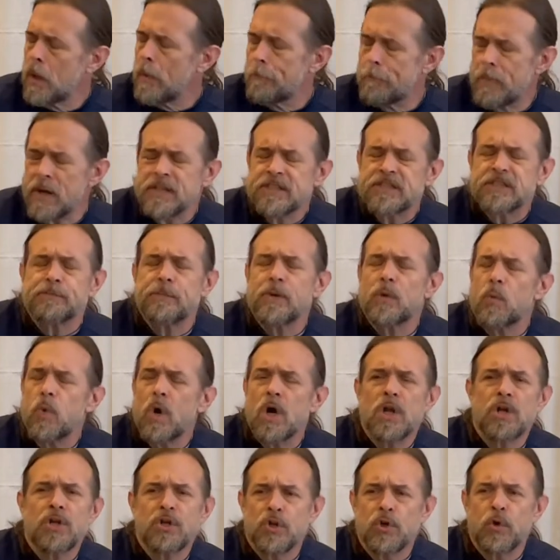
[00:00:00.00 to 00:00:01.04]
makes me
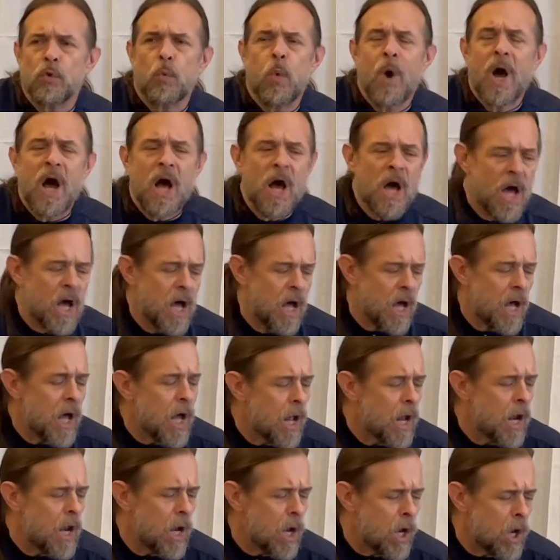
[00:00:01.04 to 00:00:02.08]
wonder why
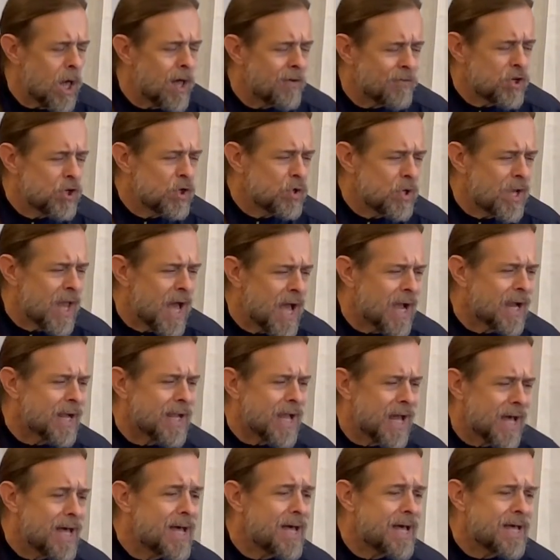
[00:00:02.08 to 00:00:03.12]
I love you like
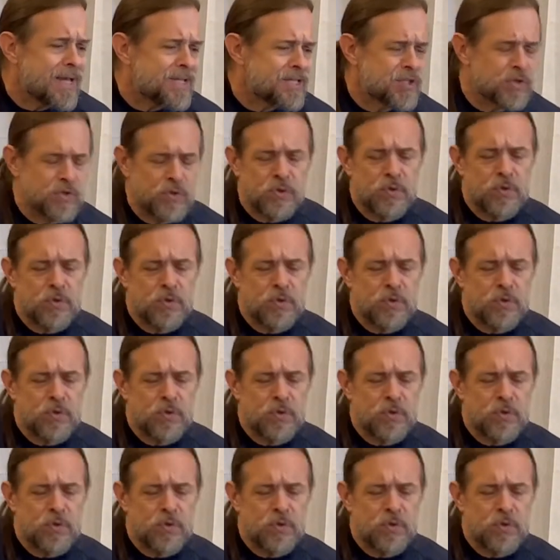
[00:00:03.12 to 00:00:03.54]
I do.